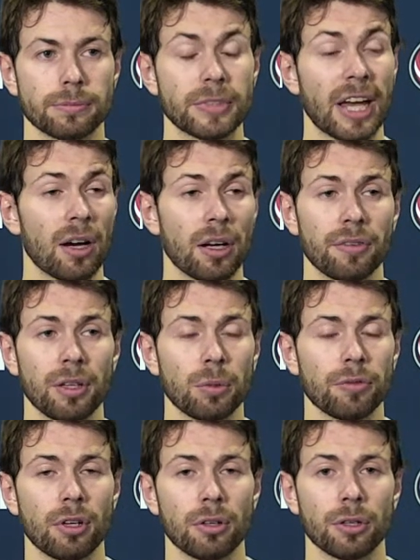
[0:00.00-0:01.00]
Yeah, I think
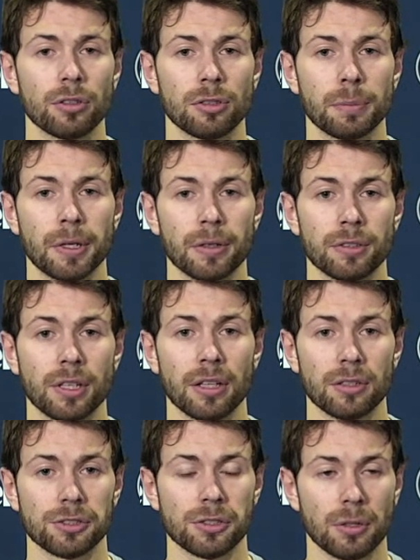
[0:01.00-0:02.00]
we felt good
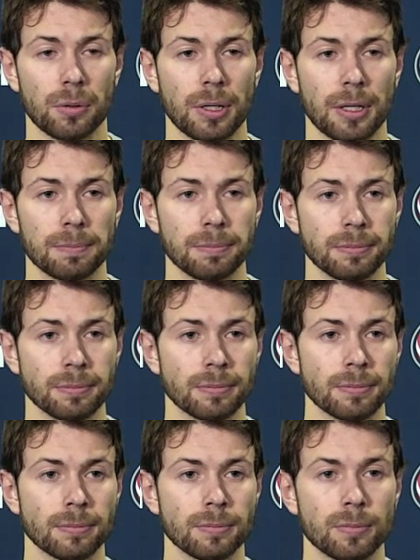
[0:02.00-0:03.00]
together. So
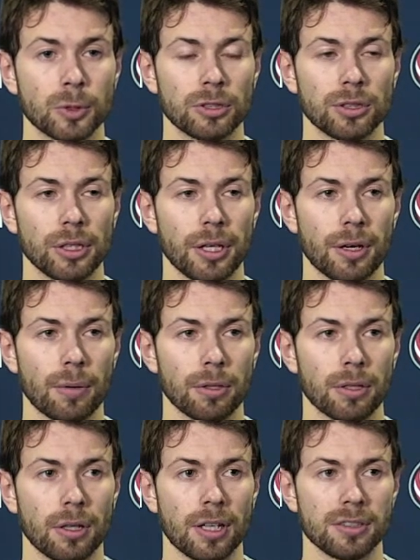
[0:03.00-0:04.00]
we'll see here
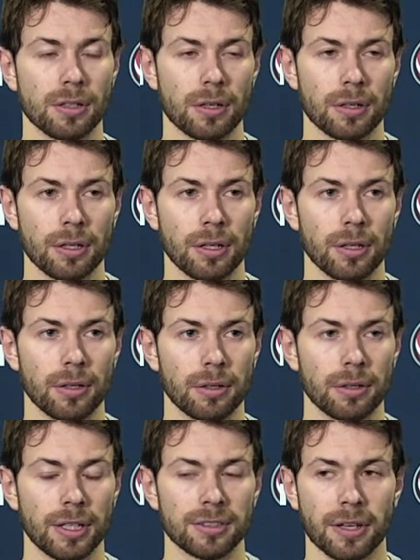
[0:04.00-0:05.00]
what the lines are the
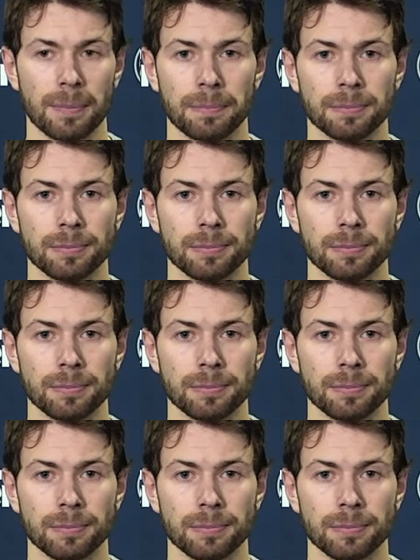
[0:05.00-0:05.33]
next game.